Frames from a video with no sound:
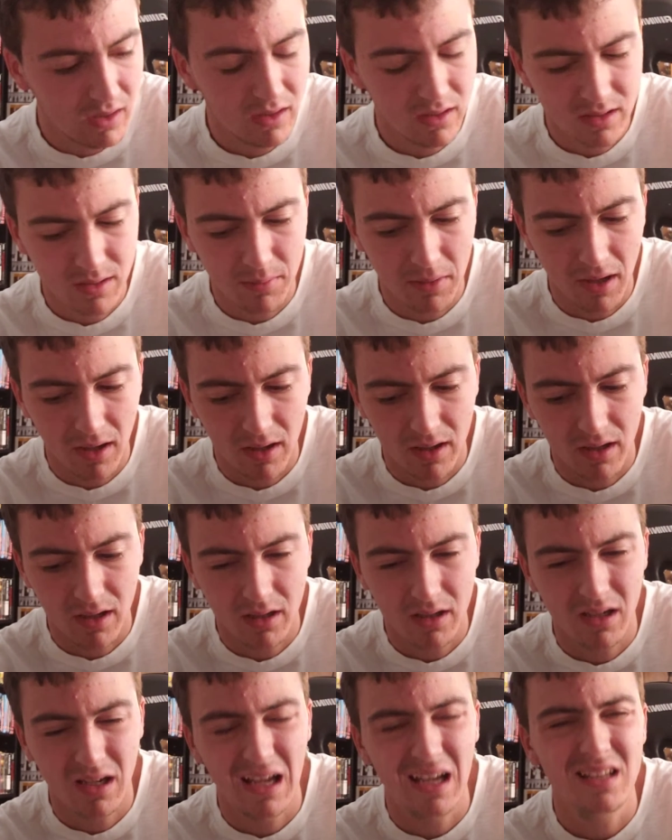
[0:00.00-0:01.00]
is about
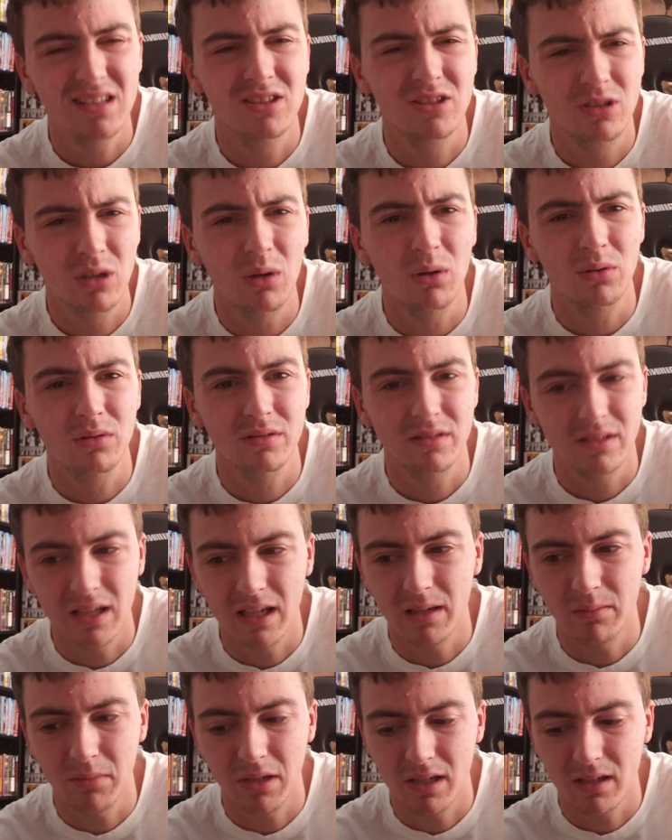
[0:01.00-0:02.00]
an adult
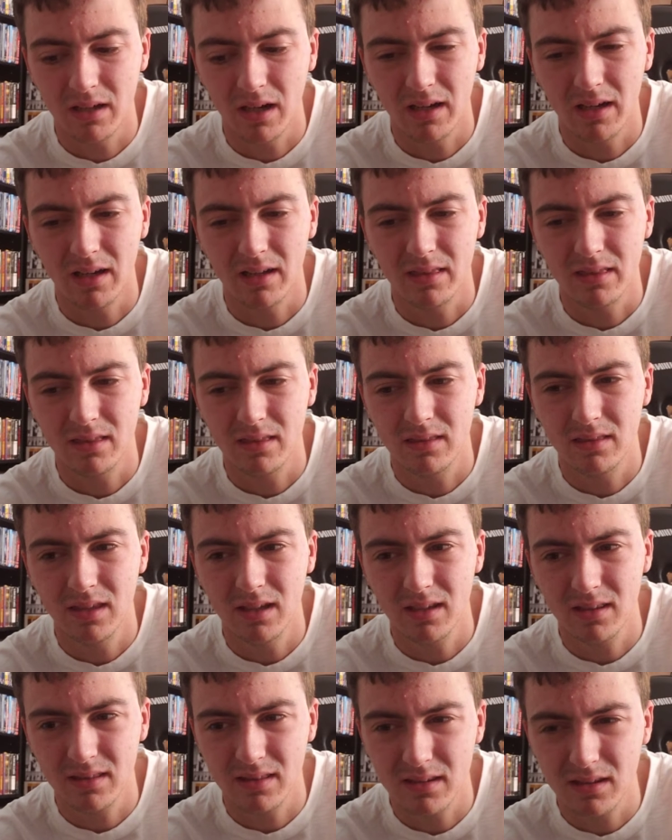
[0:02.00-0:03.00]
Damien, and I
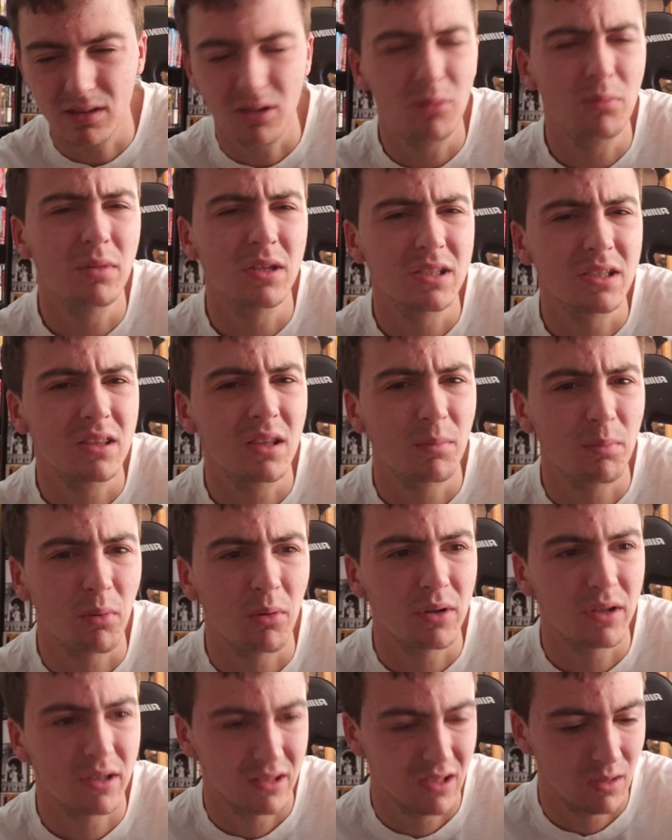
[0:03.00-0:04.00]
think you're missing the
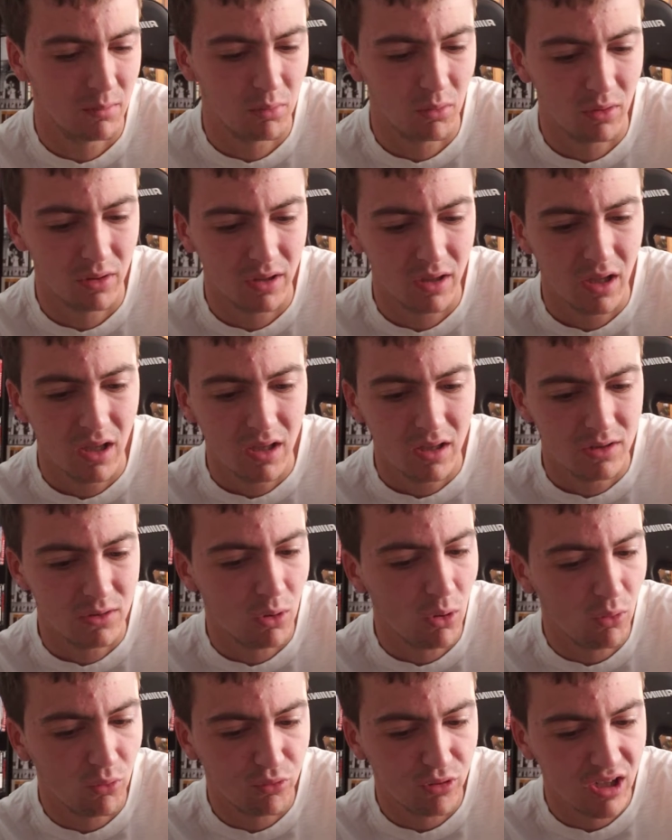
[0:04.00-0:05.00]
point at that point. This
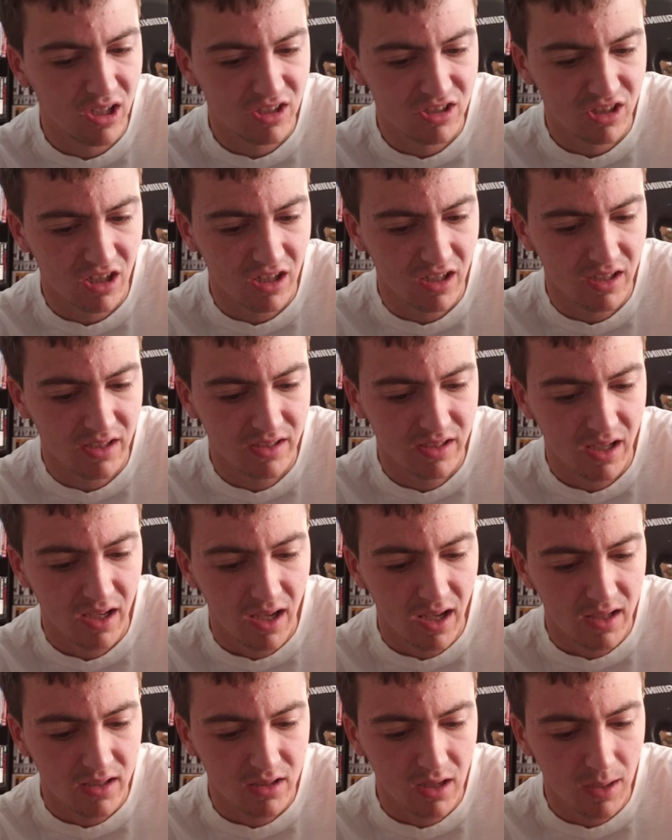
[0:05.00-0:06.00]
whole franchise
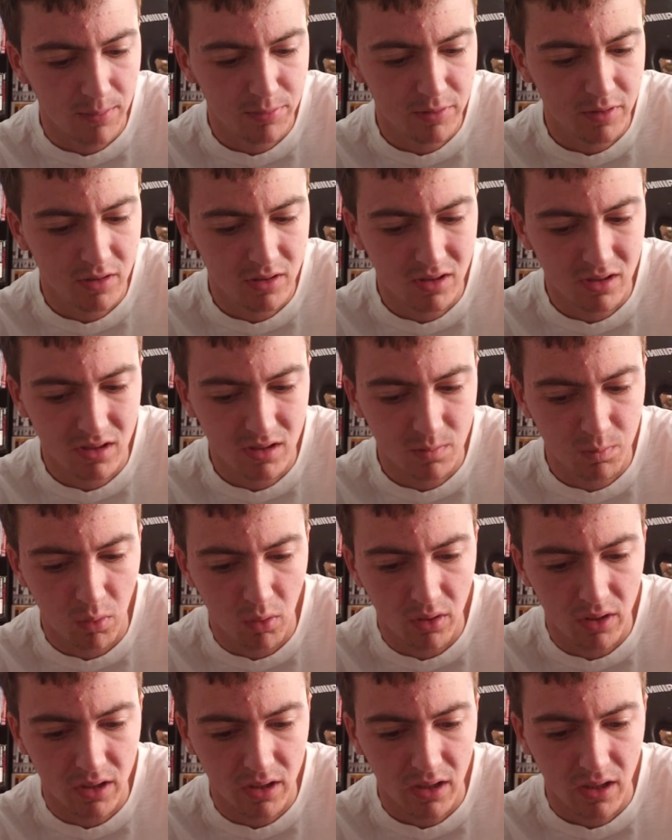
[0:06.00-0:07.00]
up until this
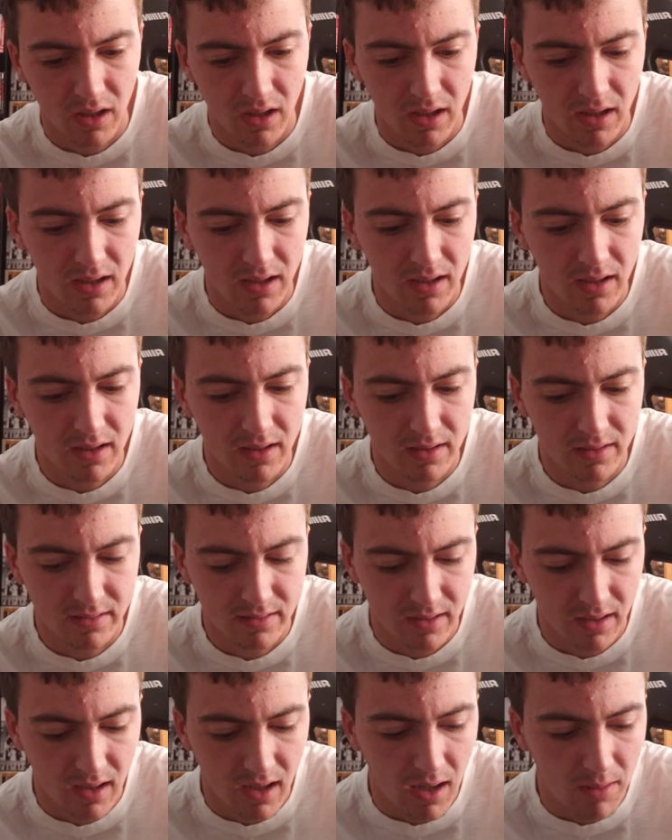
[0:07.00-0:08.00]
point
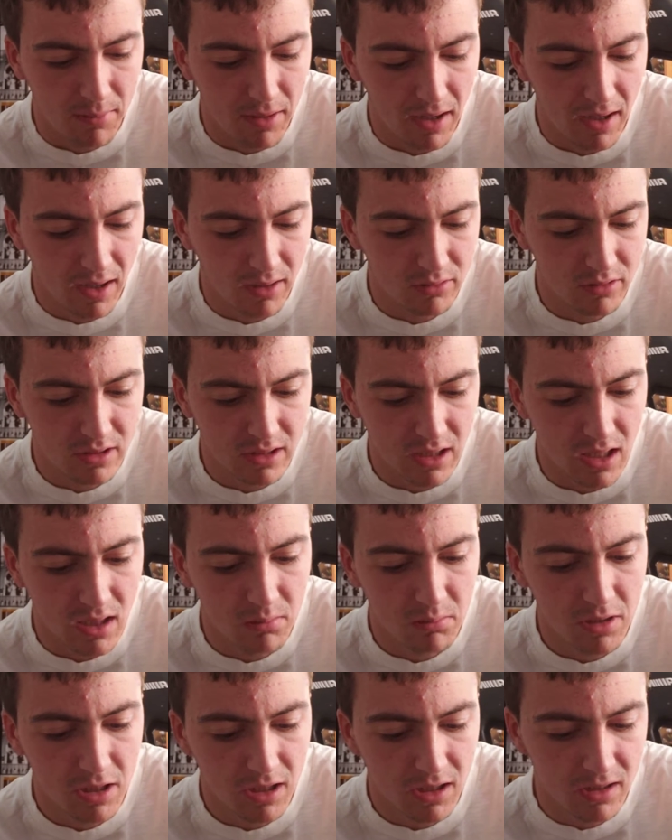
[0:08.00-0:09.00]
is about how
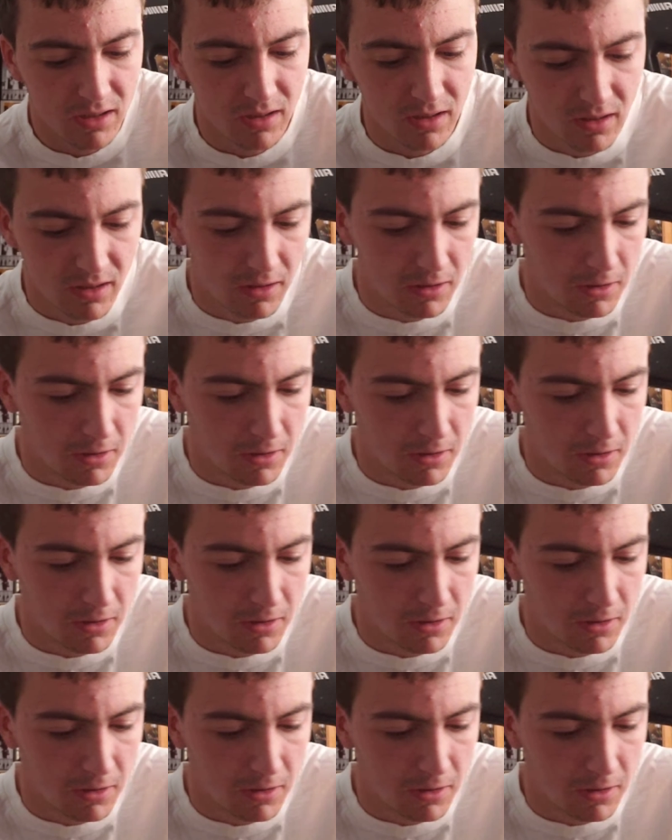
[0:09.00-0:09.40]
Damien